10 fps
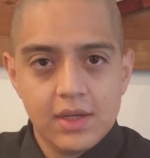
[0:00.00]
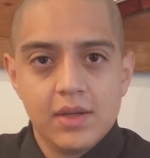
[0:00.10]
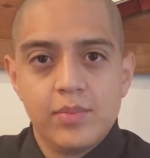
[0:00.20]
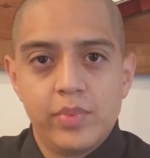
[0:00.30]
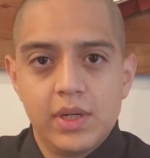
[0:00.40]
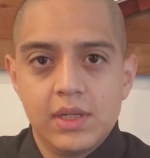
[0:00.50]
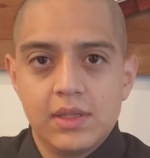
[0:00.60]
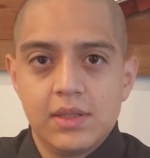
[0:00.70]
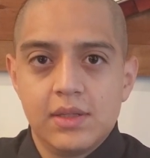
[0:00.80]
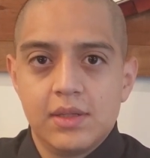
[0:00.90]
But
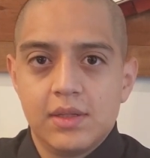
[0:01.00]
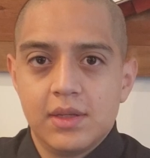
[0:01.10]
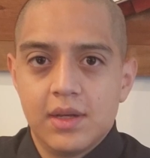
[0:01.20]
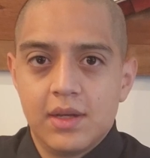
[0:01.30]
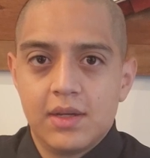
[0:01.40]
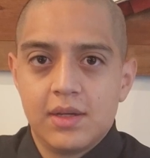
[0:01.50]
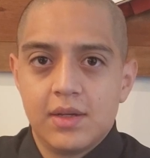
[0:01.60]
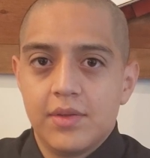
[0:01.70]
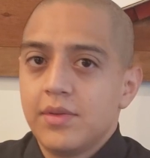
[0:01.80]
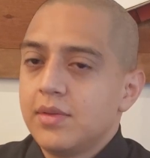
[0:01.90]
uh,
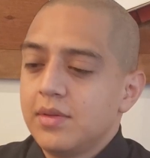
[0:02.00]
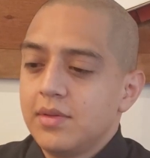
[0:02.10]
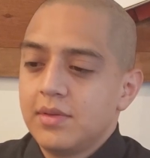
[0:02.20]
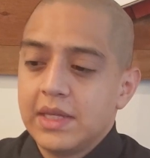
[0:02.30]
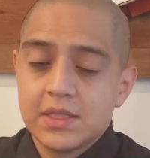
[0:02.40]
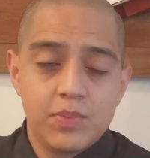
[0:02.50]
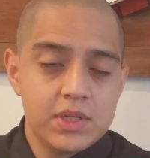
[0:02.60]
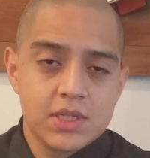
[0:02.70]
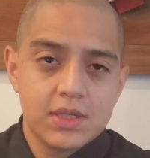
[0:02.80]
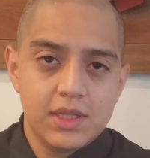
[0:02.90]
that's
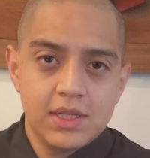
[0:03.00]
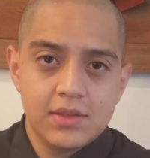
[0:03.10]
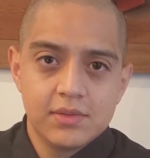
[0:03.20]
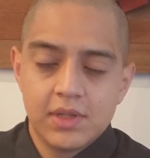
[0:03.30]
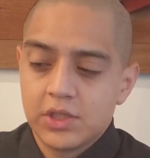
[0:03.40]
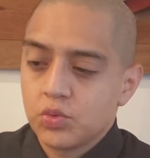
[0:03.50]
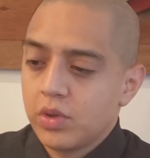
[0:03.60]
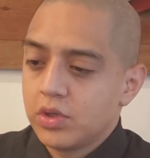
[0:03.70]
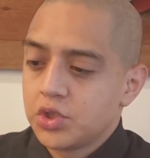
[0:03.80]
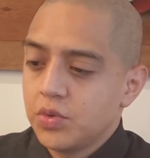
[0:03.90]
basically it. I just wanted
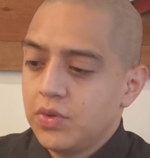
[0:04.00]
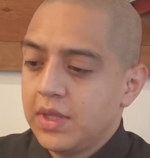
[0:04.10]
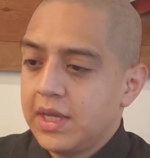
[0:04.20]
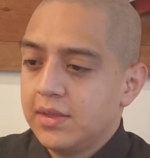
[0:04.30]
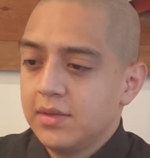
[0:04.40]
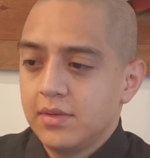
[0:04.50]
to show you that.